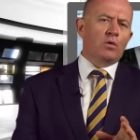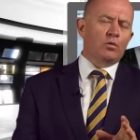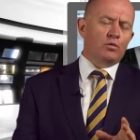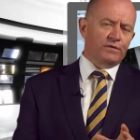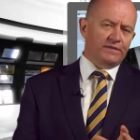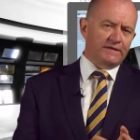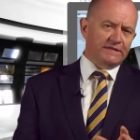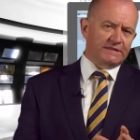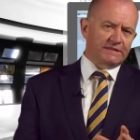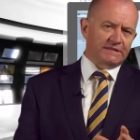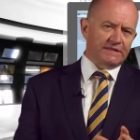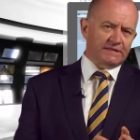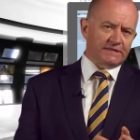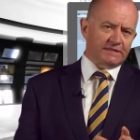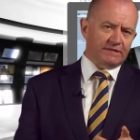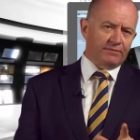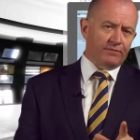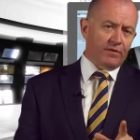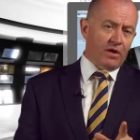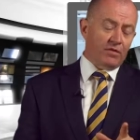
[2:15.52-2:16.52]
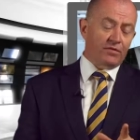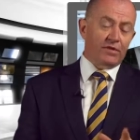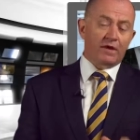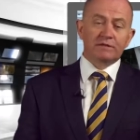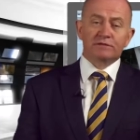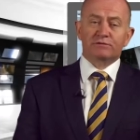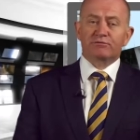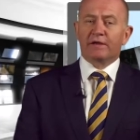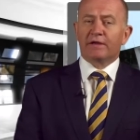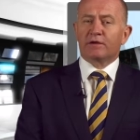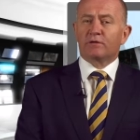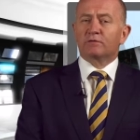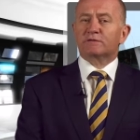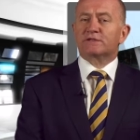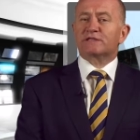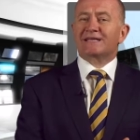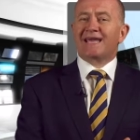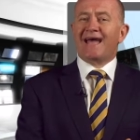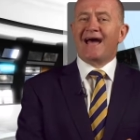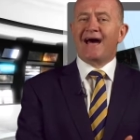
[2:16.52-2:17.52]
With this system, those
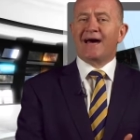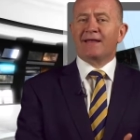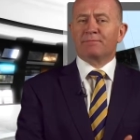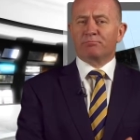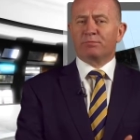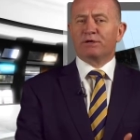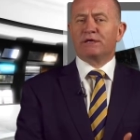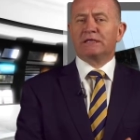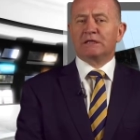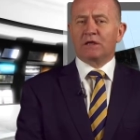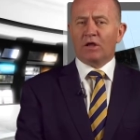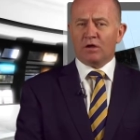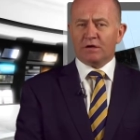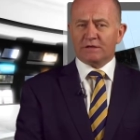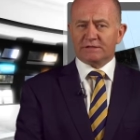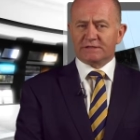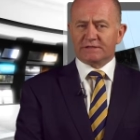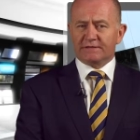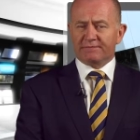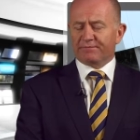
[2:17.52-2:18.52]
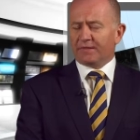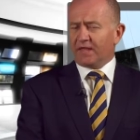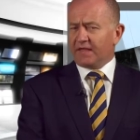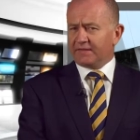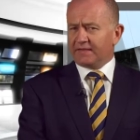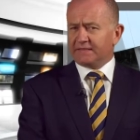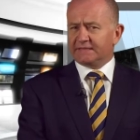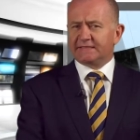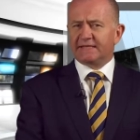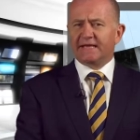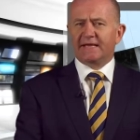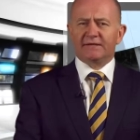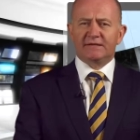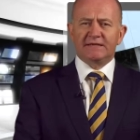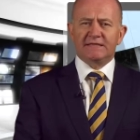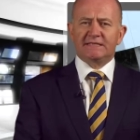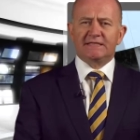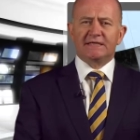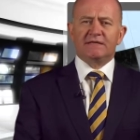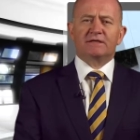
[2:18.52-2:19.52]
records can't be lost and they're dead
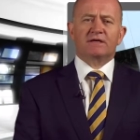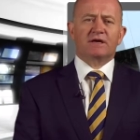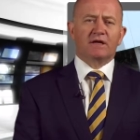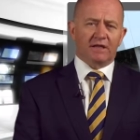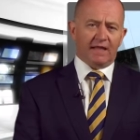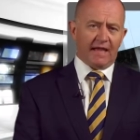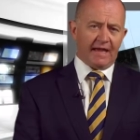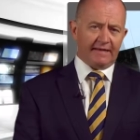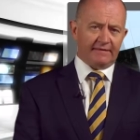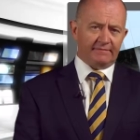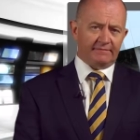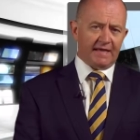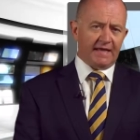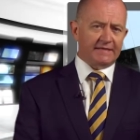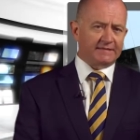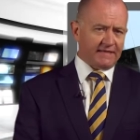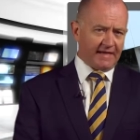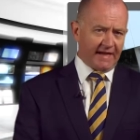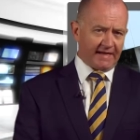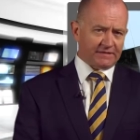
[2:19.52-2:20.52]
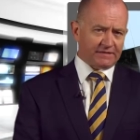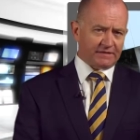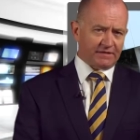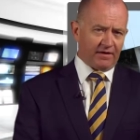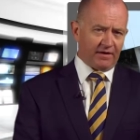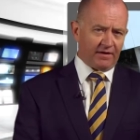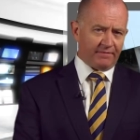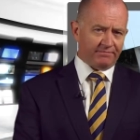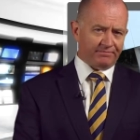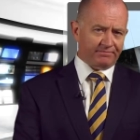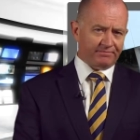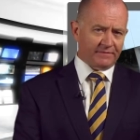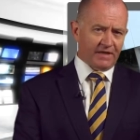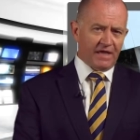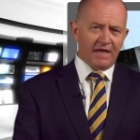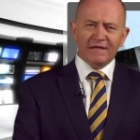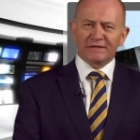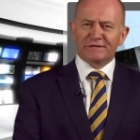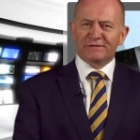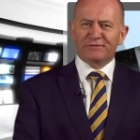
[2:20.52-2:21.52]
easy to collate at tax time.
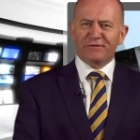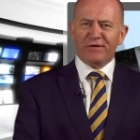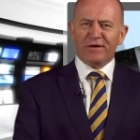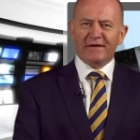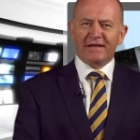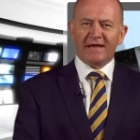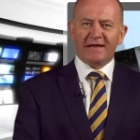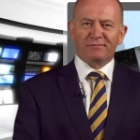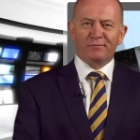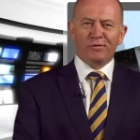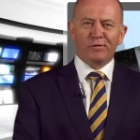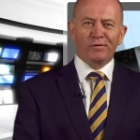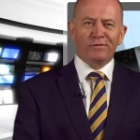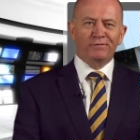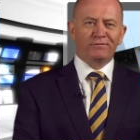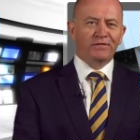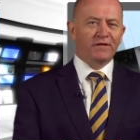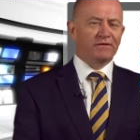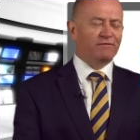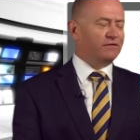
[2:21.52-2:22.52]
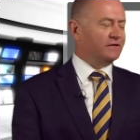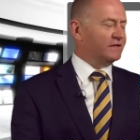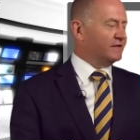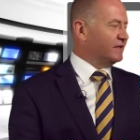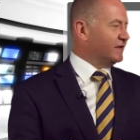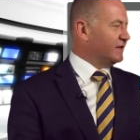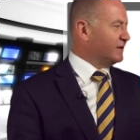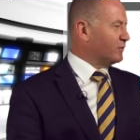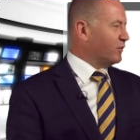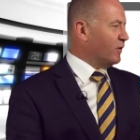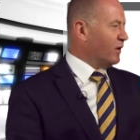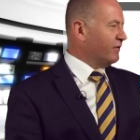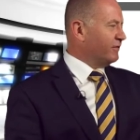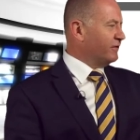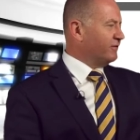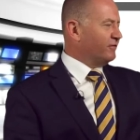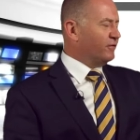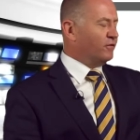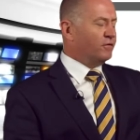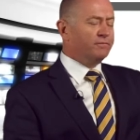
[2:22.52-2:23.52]
To find out more, fill in the
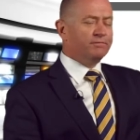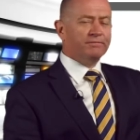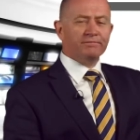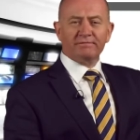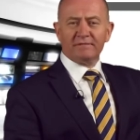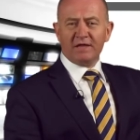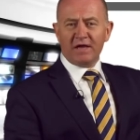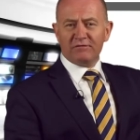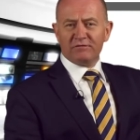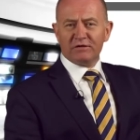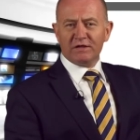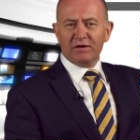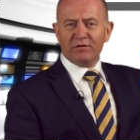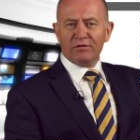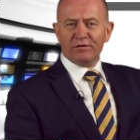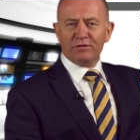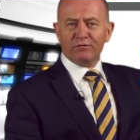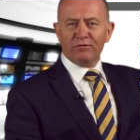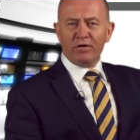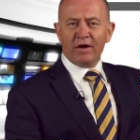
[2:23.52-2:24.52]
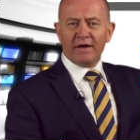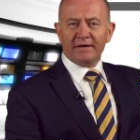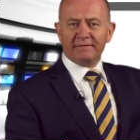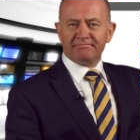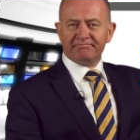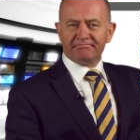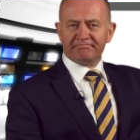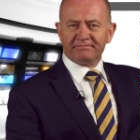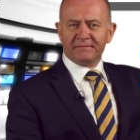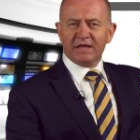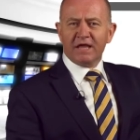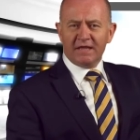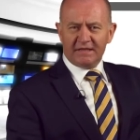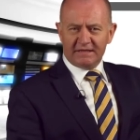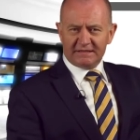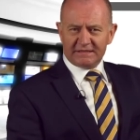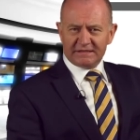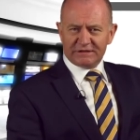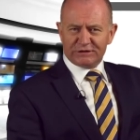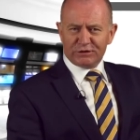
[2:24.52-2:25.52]
inquiry form over there on the right.
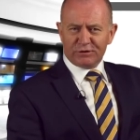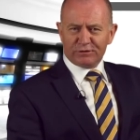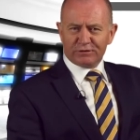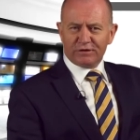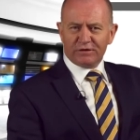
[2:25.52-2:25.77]
This is John